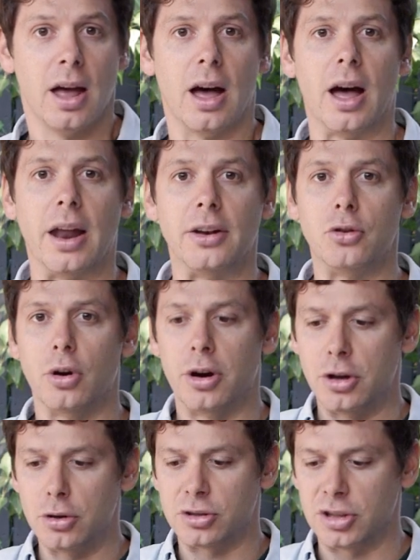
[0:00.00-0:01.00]
and you're
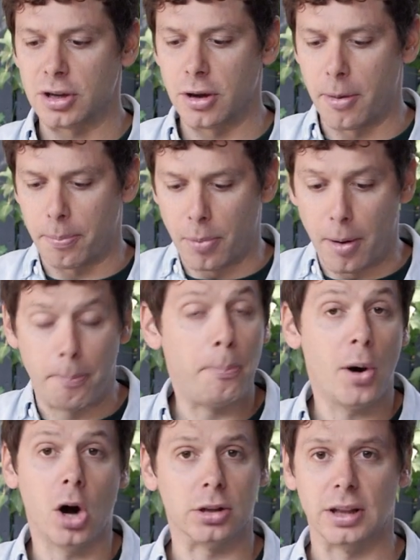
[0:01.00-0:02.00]
using a
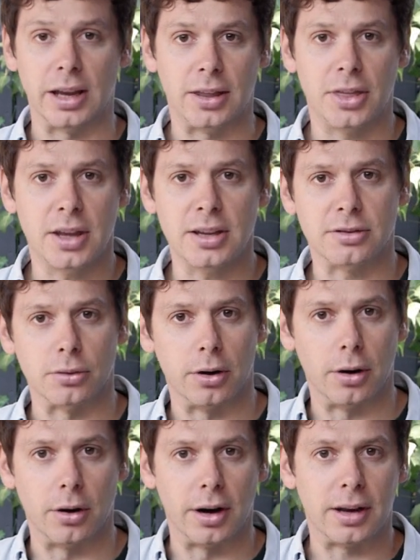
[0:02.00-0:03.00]
pot like this
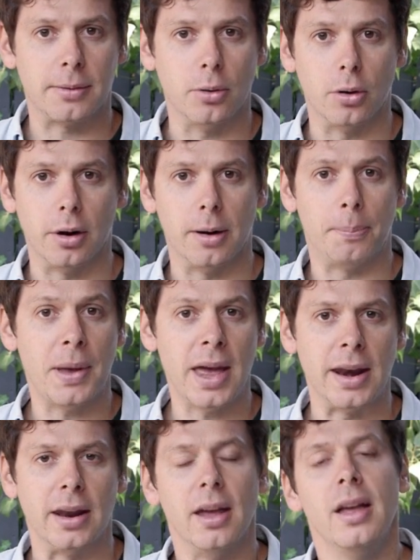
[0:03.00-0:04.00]
or a
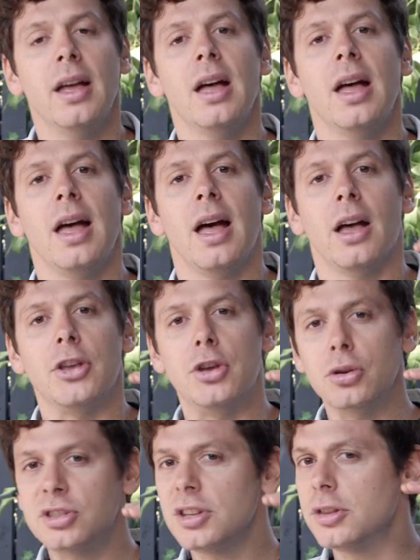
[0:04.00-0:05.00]
pan,
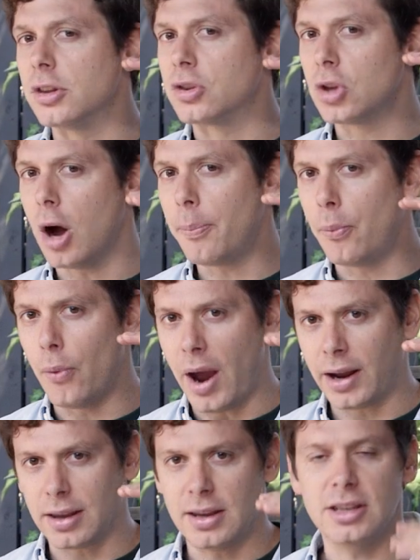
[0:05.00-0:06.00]
using the top
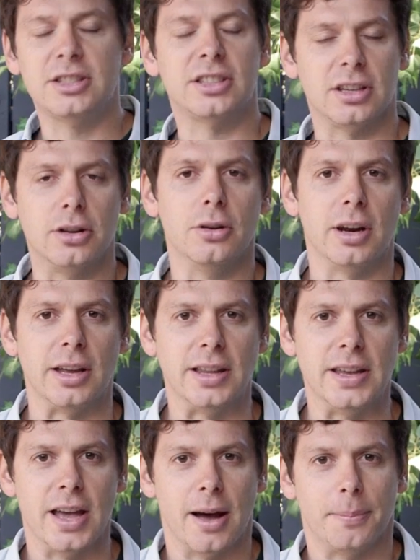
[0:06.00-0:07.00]
rack, it's a good
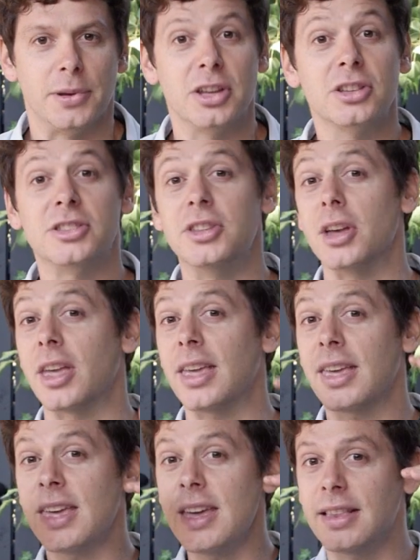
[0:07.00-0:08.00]
idea because the
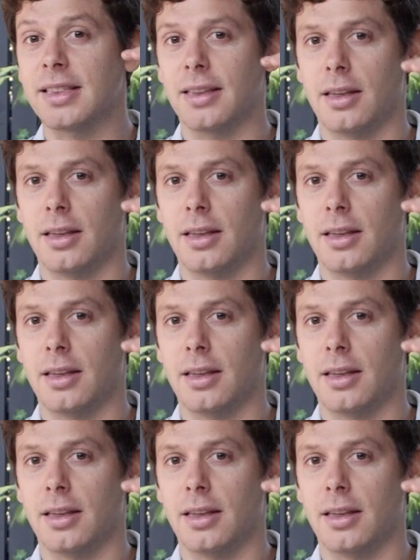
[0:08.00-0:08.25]
heat